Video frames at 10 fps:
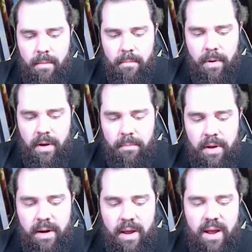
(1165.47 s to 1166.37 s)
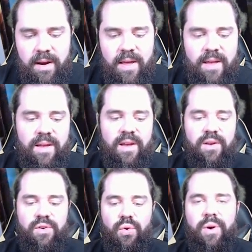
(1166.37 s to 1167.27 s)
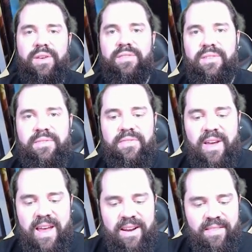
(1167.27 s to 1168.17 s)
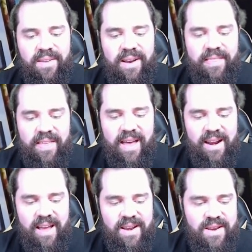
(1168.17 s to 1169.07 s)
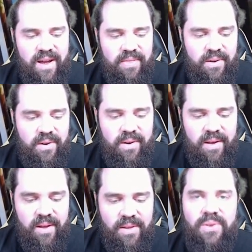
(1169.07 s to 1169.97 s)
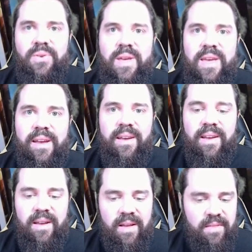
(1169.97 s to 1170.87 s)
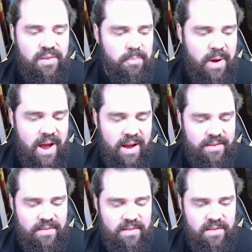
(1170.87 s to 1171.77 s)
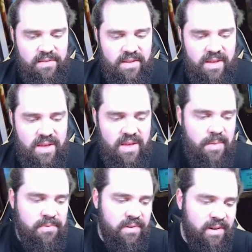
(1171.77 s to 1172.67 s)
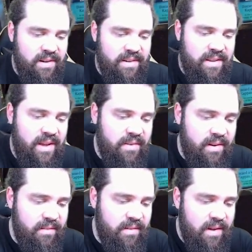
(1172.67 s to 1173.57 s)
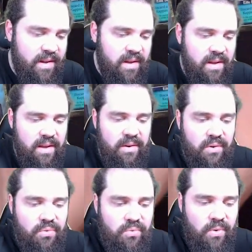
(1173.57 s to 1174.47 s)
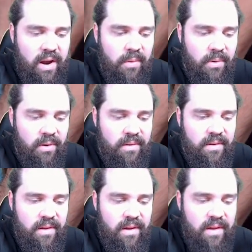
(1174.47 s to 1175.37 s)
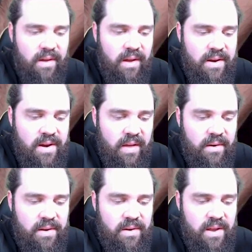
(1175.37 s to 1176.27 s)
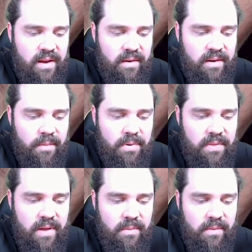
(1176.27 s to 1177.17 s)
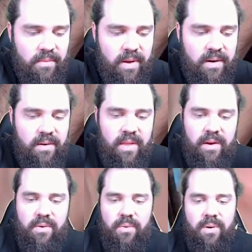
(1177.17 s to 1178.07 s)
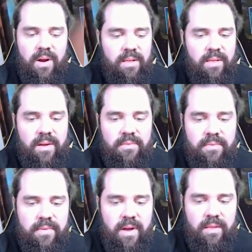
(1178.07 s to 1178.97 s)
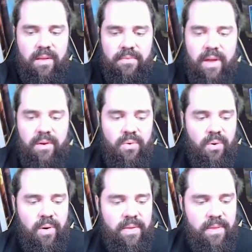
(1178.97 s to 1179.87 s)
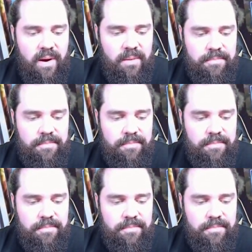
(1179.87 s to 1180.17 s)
Pikeman, and a Twist of Fate. Look at that. Another unique. This box just keeps on giving. Incredible. Another unique. I'm going to put that one right under that core. I love that core right there.